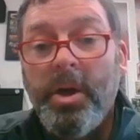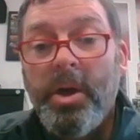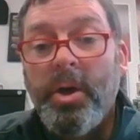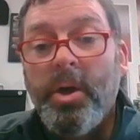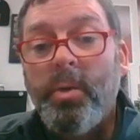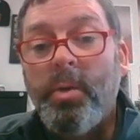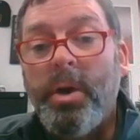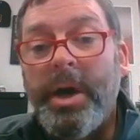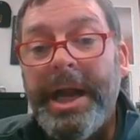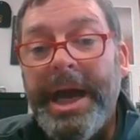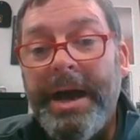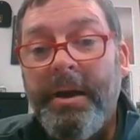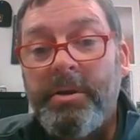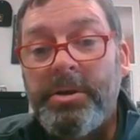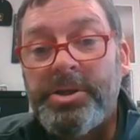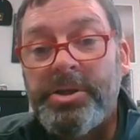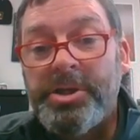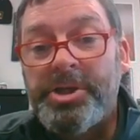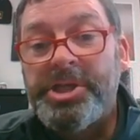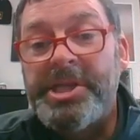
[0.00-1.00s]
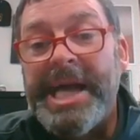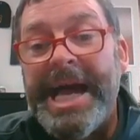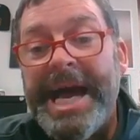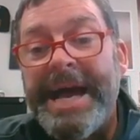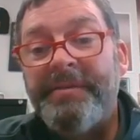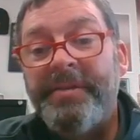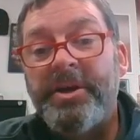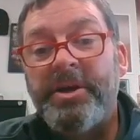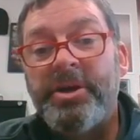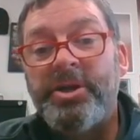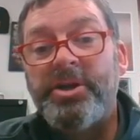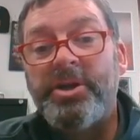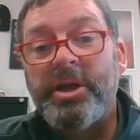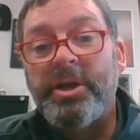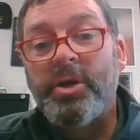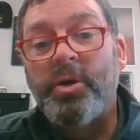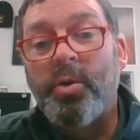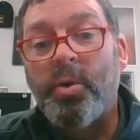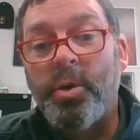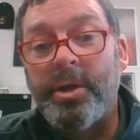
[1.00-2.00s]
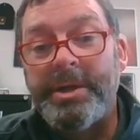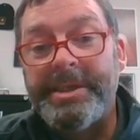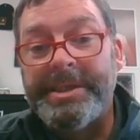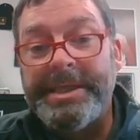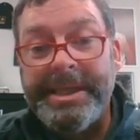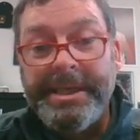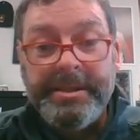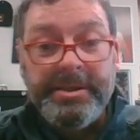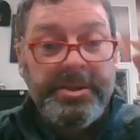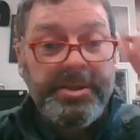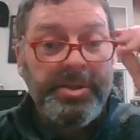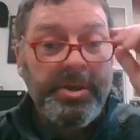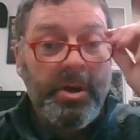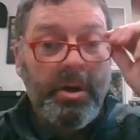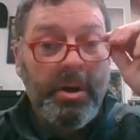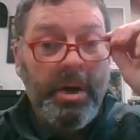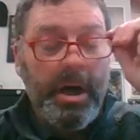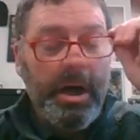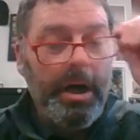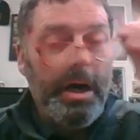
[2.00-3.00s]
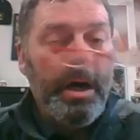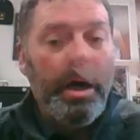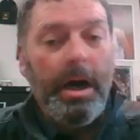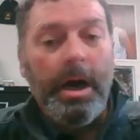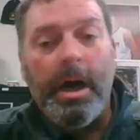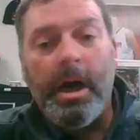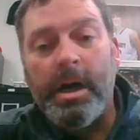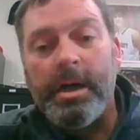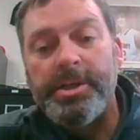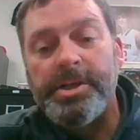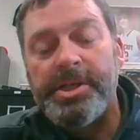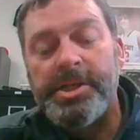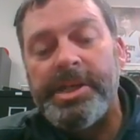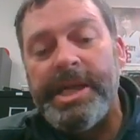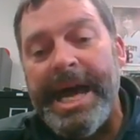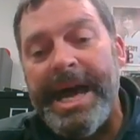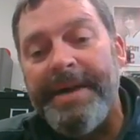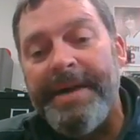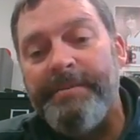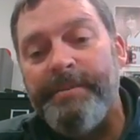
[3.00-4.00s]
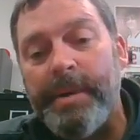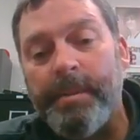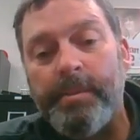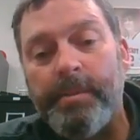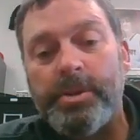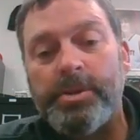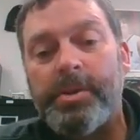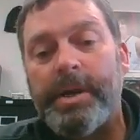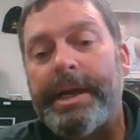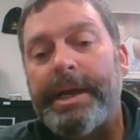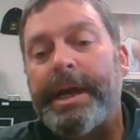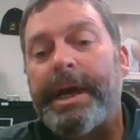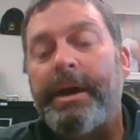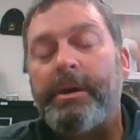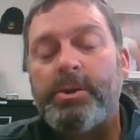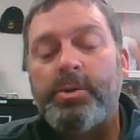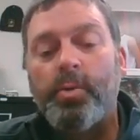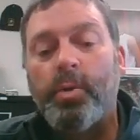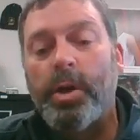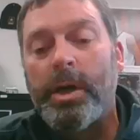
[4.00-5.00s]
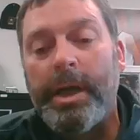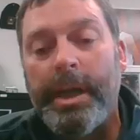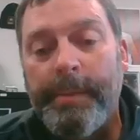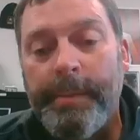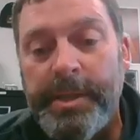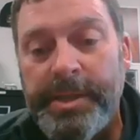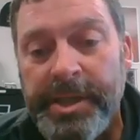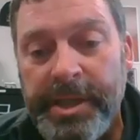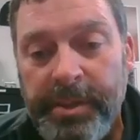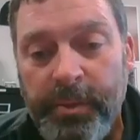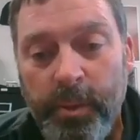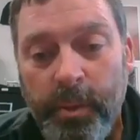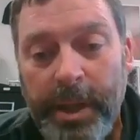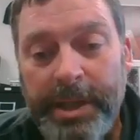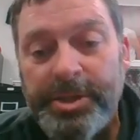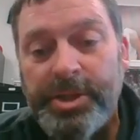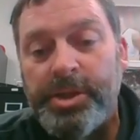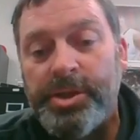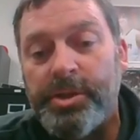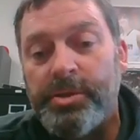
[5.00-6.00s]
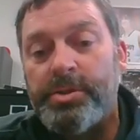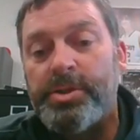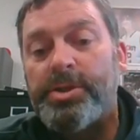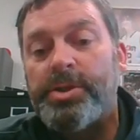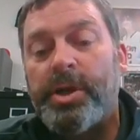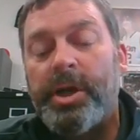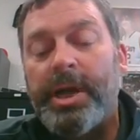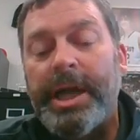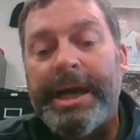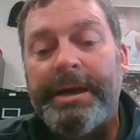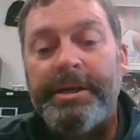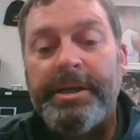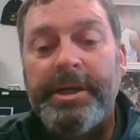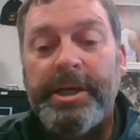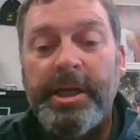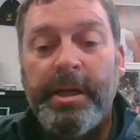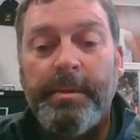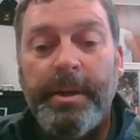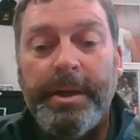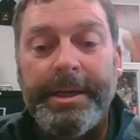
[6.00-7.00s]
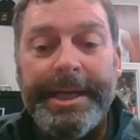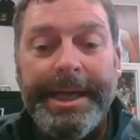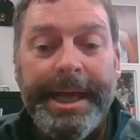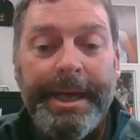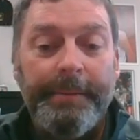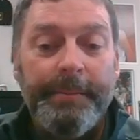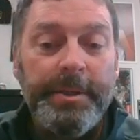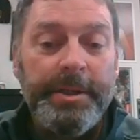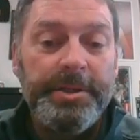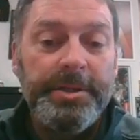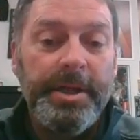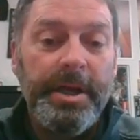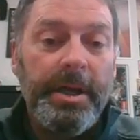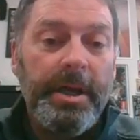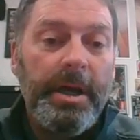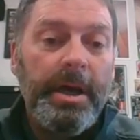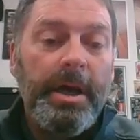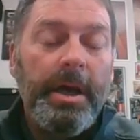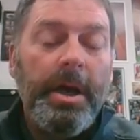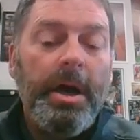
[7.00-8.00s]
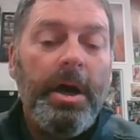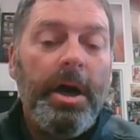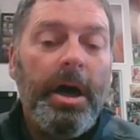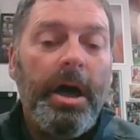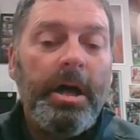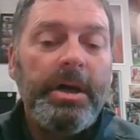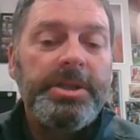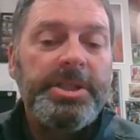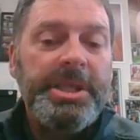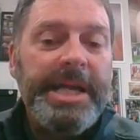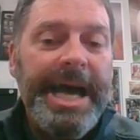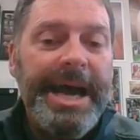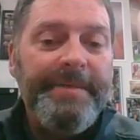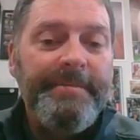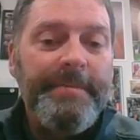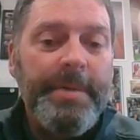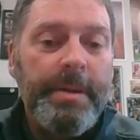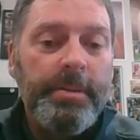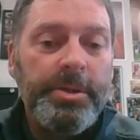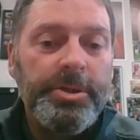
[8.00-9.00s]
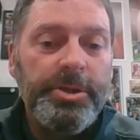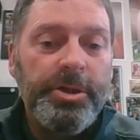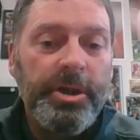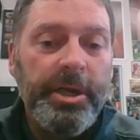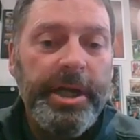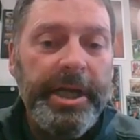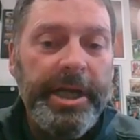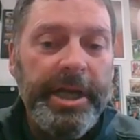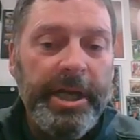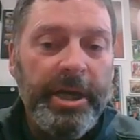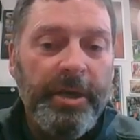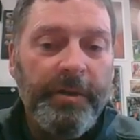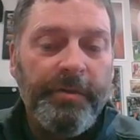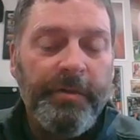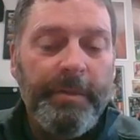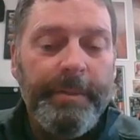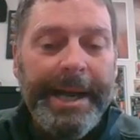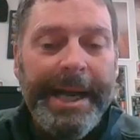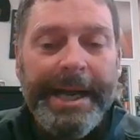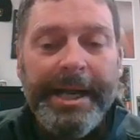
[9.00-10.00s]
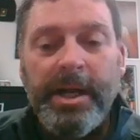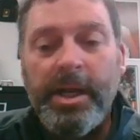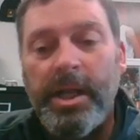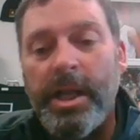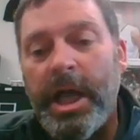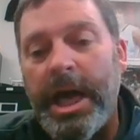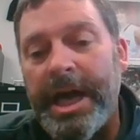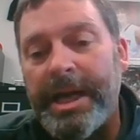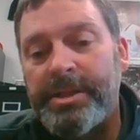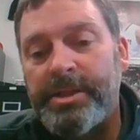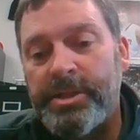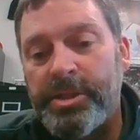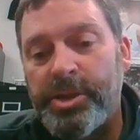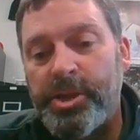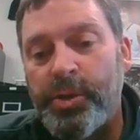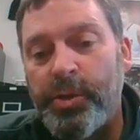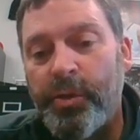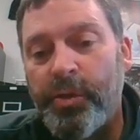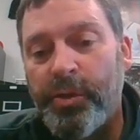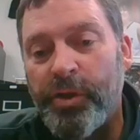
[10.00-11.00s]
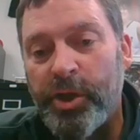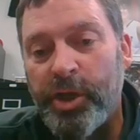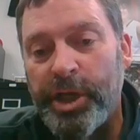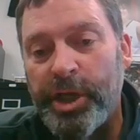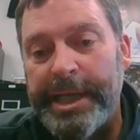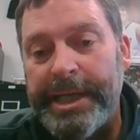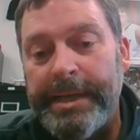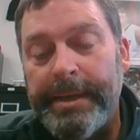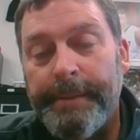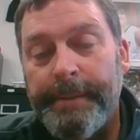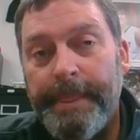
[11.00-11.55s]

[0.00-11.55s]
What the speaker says: What hours are staff here during quarantine? So our staff members right now, is we're limited to what students are allowed to come on campus. Our staff members are here from 8 o'clock to 2:30